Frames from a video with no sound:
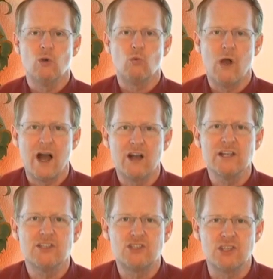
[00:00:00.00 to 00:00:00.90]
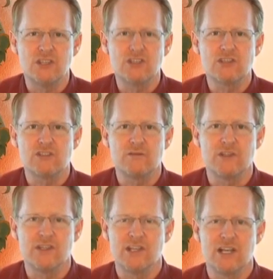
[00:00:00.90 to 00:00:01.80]
How did Jesus
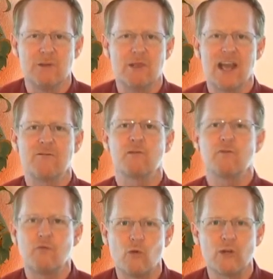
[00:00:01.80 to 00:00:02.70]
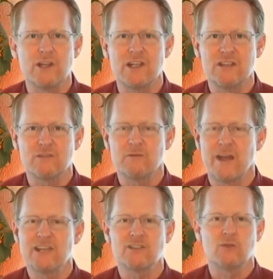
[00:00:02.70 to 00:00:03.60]
defeat the enemy after 40 days of
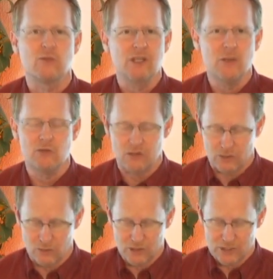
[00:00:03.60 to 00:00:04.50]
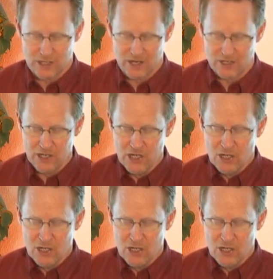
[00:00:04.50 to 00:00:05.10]
fasting when he was alone and tired?